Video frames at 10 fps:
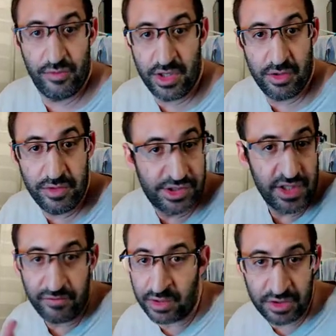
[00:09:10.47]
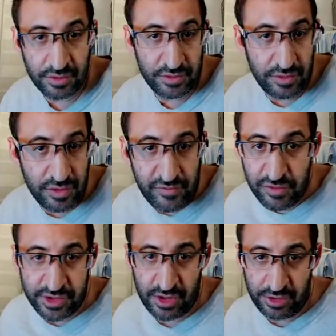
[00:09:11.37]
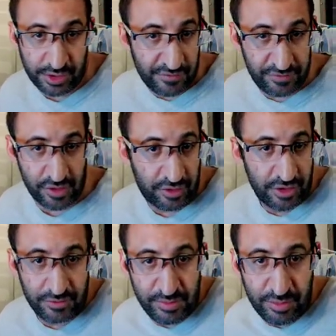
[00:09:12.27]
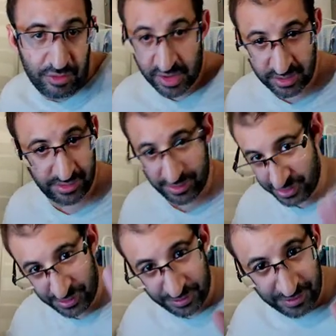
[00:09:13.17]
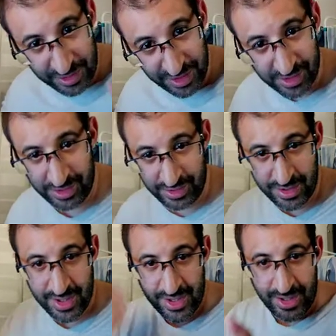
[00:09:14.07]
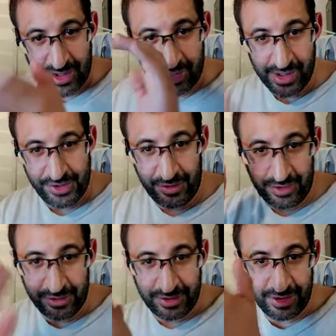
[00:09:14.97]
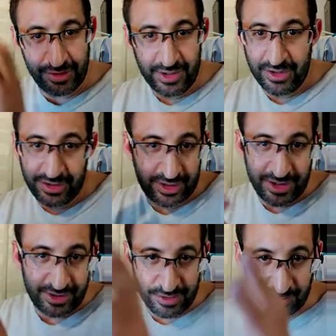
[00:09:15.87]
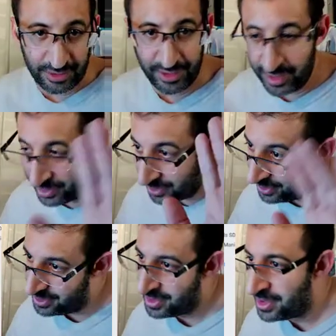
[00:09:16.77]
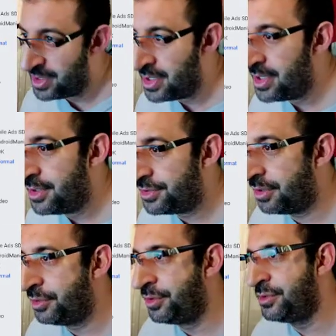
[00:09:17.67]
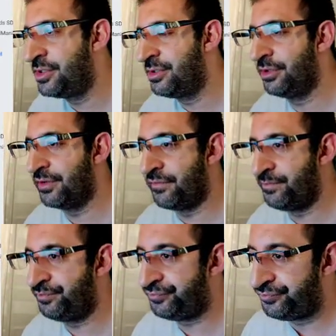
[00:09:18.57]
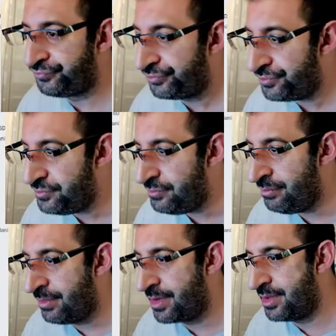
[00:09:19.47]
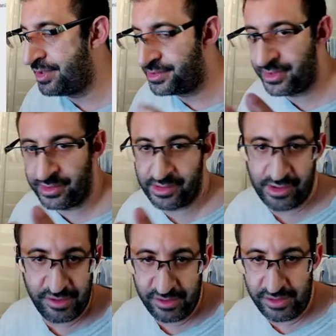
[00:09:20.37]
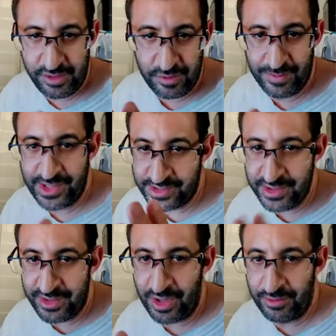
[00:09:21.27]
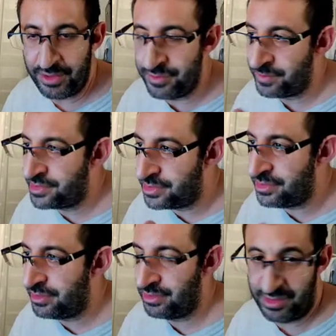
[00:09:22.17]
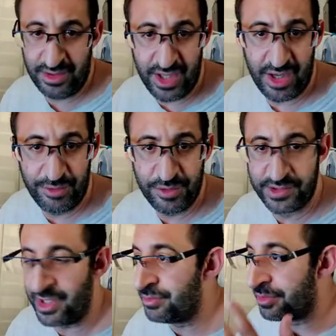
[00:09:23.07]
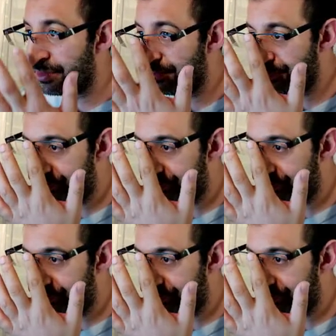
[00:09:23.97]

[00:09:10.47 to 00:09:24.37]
We see if you use it a lot of, your account will block it. Don't worry. And your account, I can't create new one. So don't use it a lot of. It's you must learn how to use Admob.